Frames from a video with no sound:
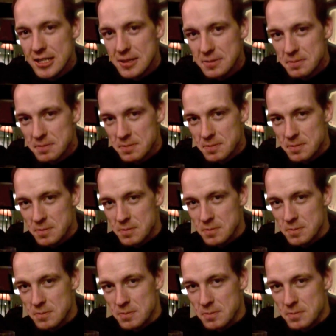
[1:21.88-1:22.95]

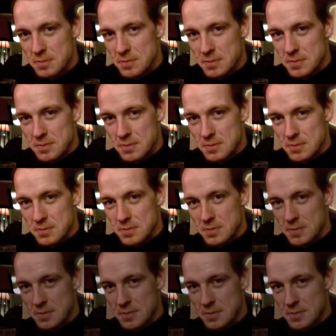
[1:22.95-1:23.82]
[no speech]